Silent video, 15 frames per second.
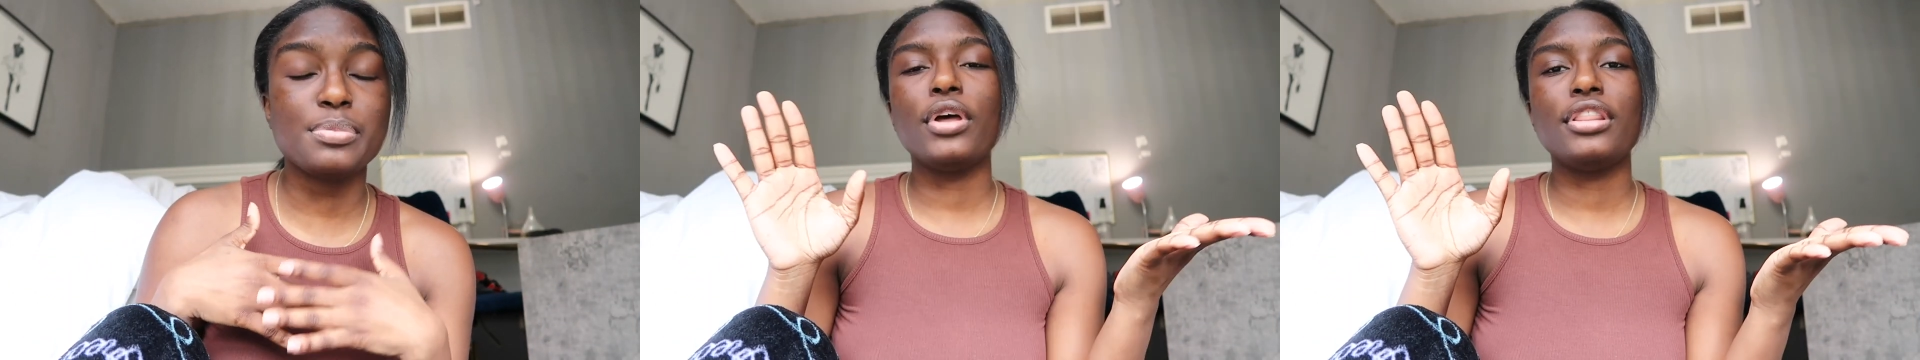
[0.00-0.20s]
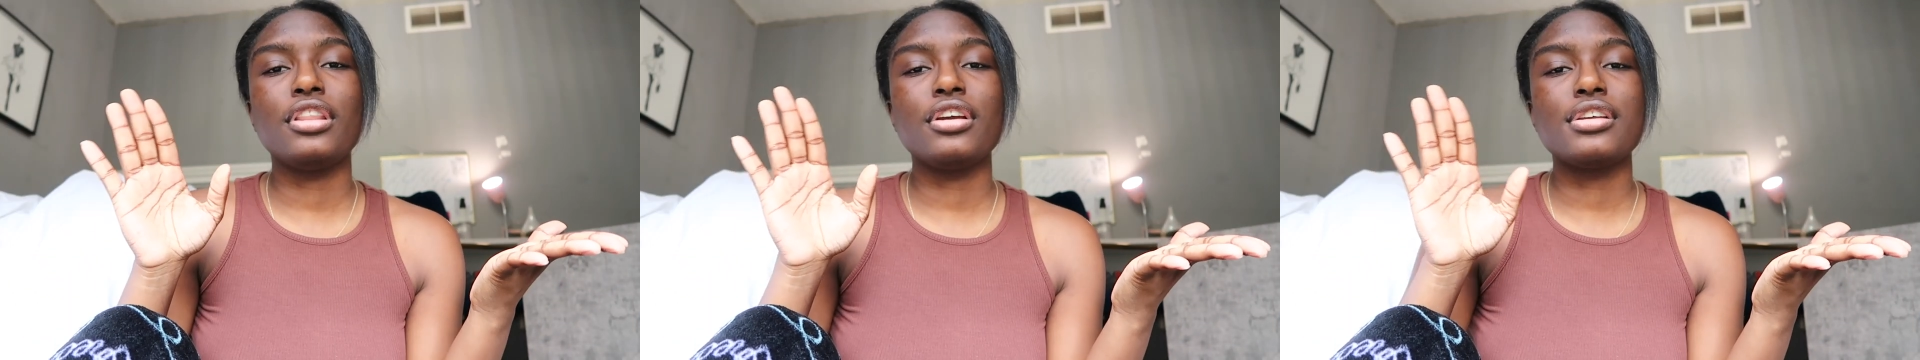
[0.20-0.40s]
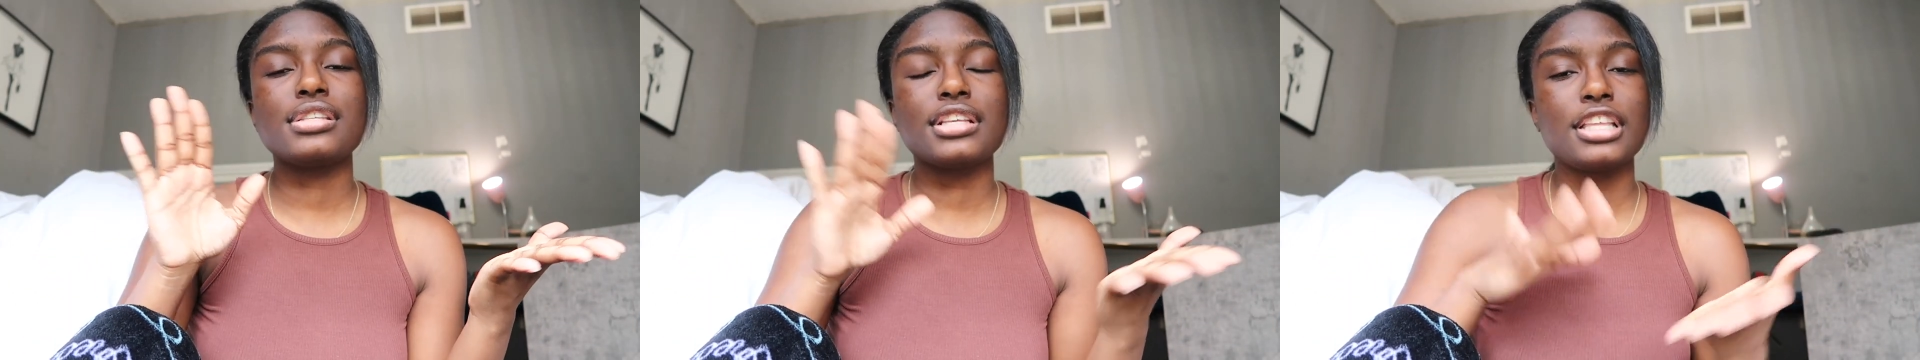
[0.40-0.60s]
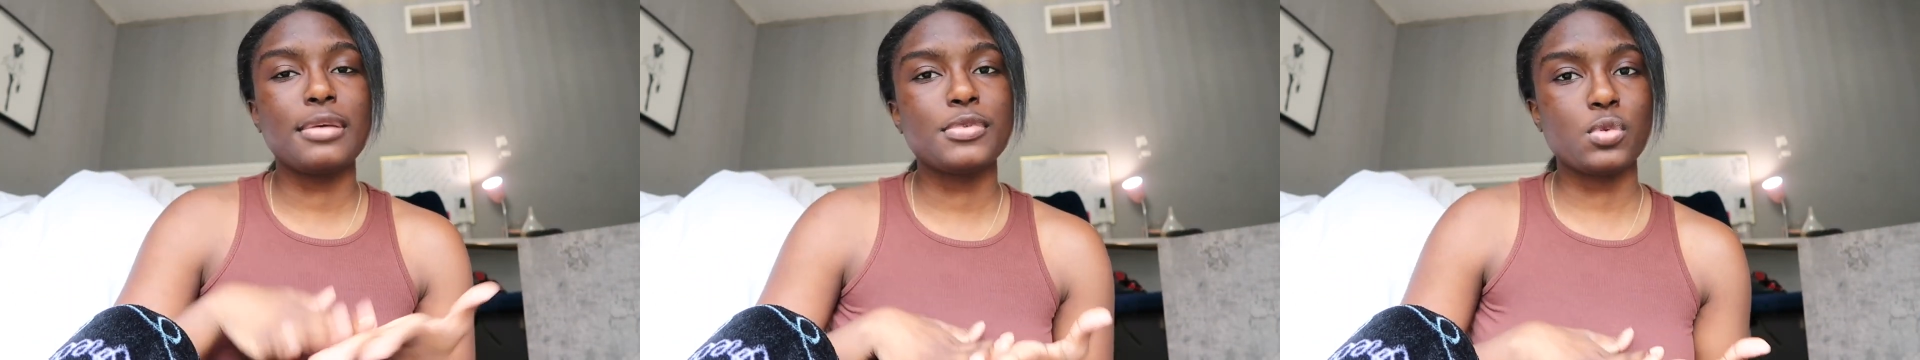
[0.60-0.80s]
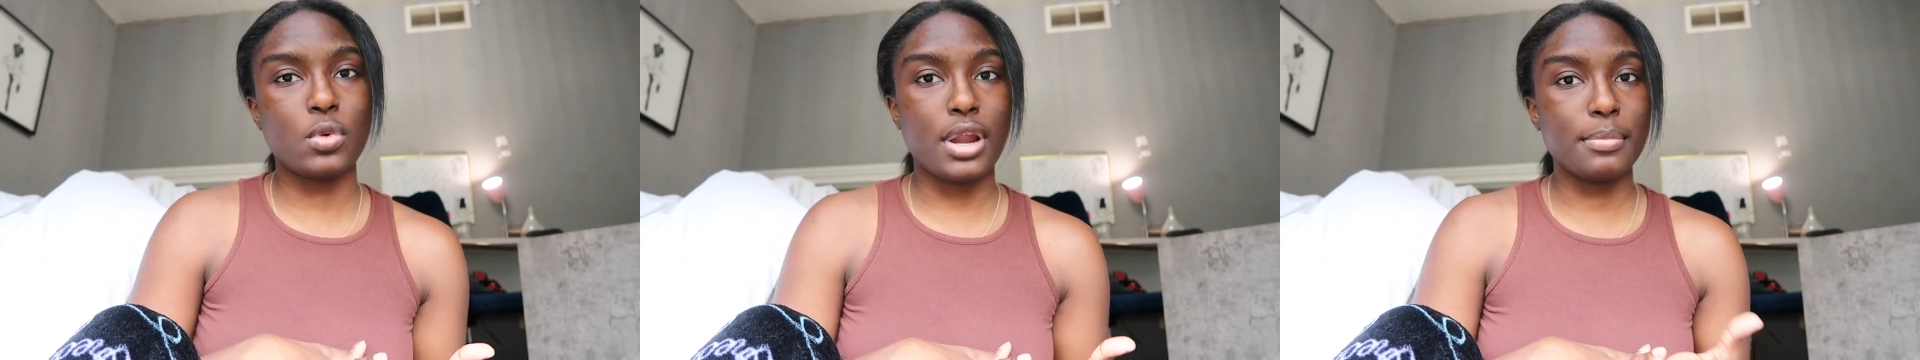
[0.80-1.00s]
When there's
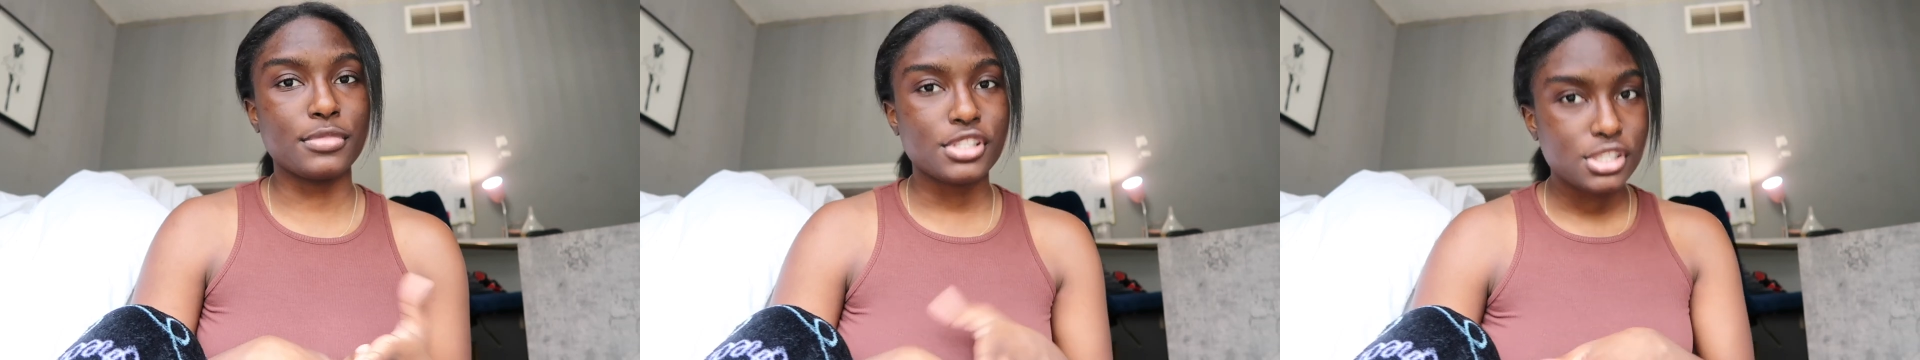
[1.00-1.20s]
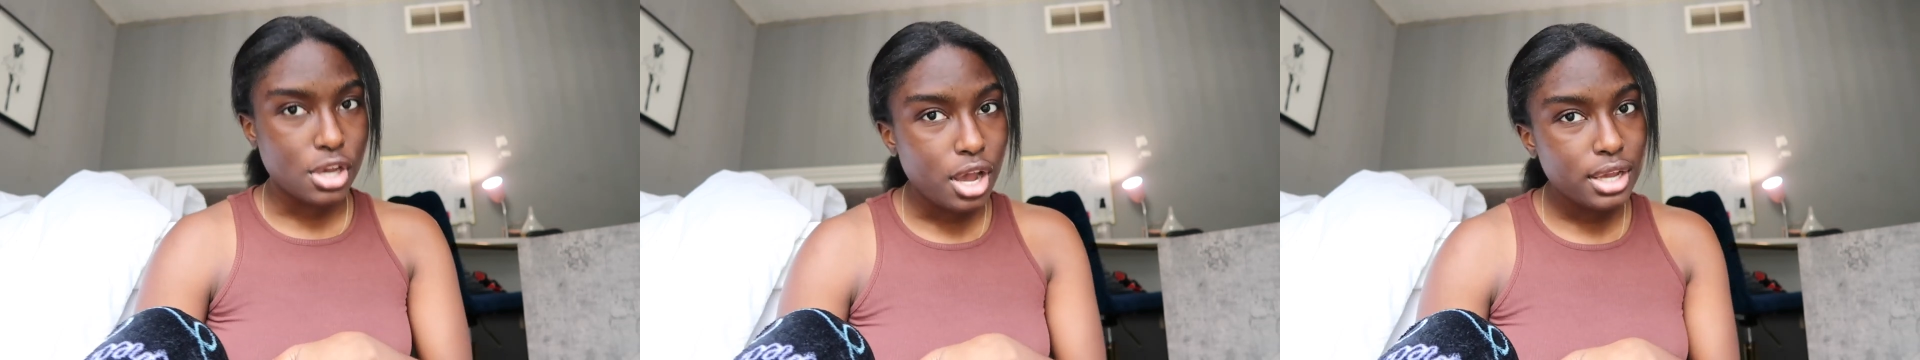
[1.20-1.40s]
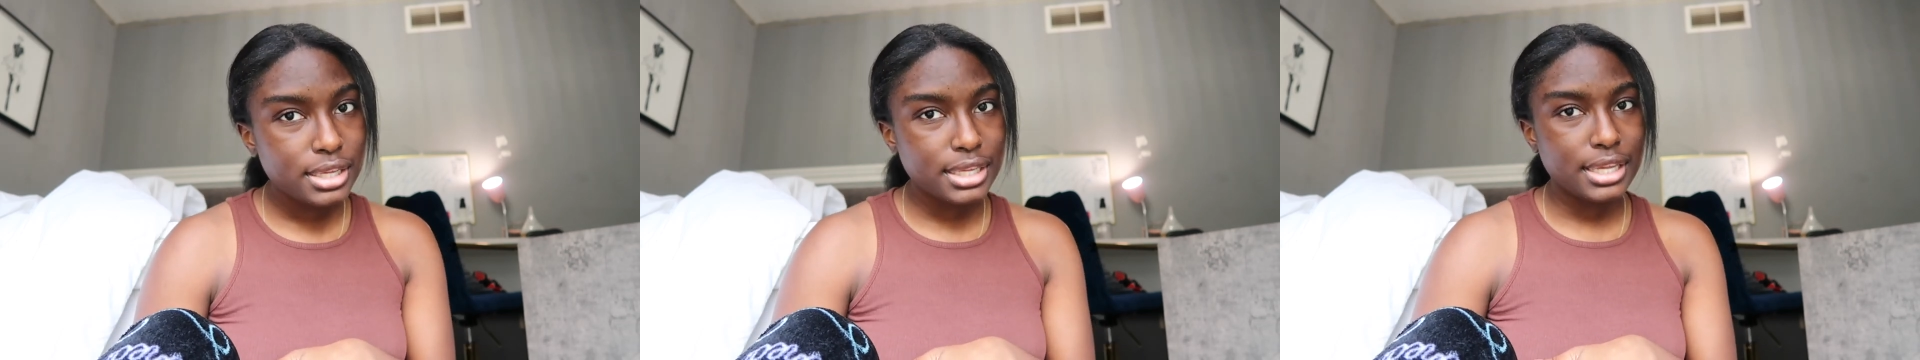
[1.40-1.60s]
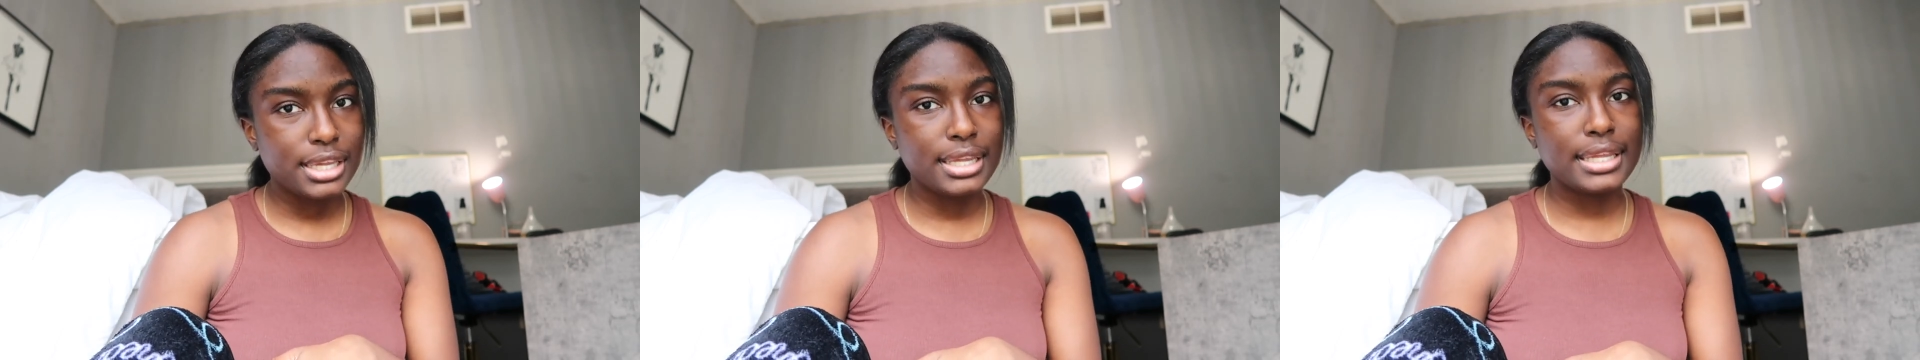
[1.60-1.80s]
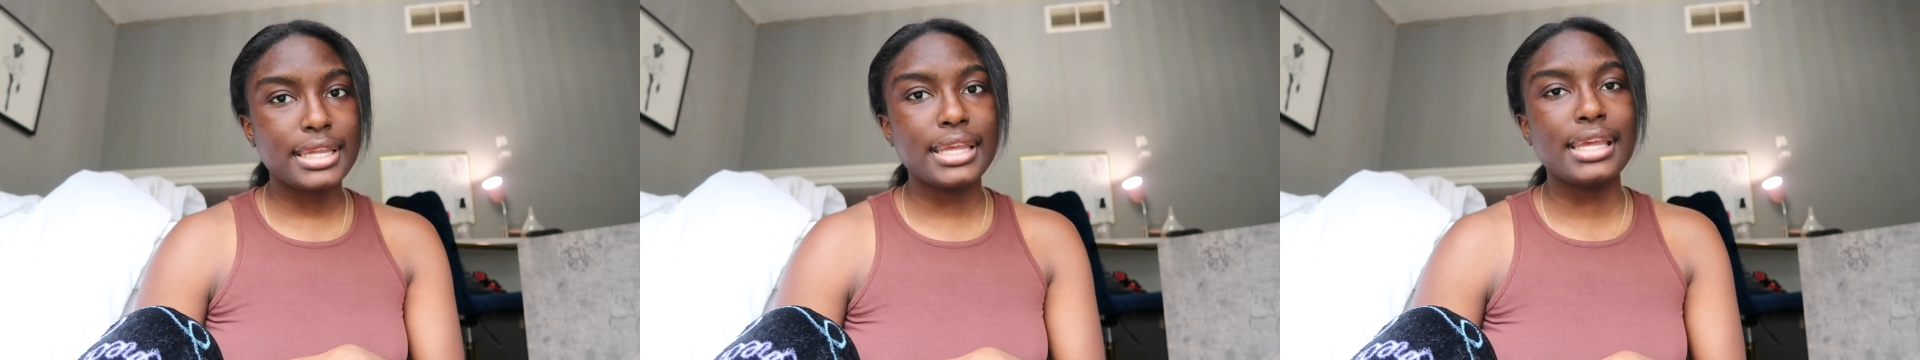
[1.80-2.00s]
clips where I'm
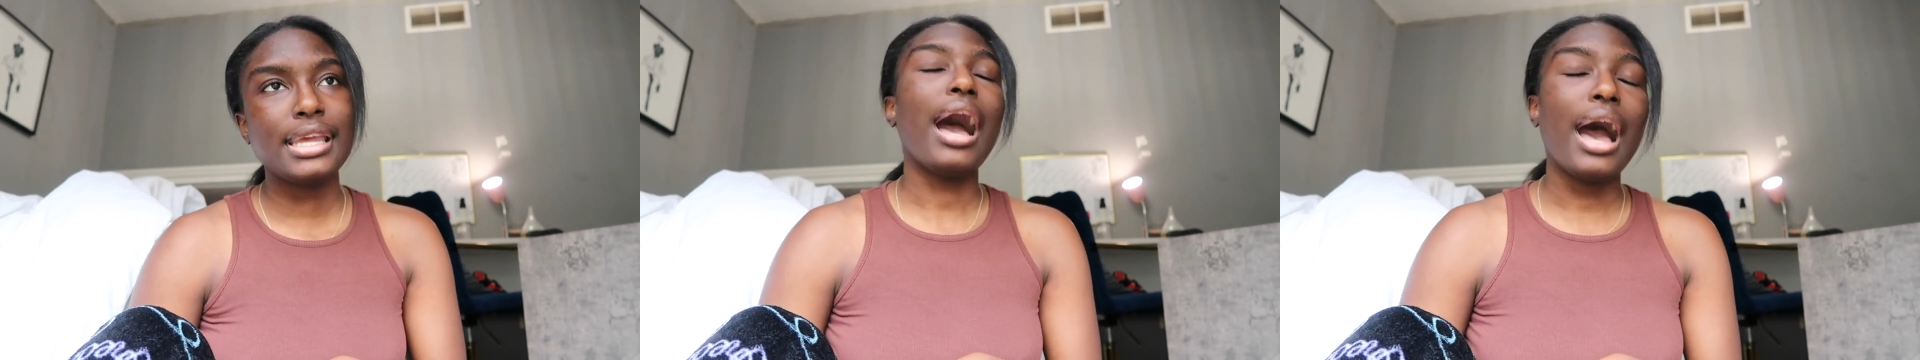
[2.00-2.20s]
talking,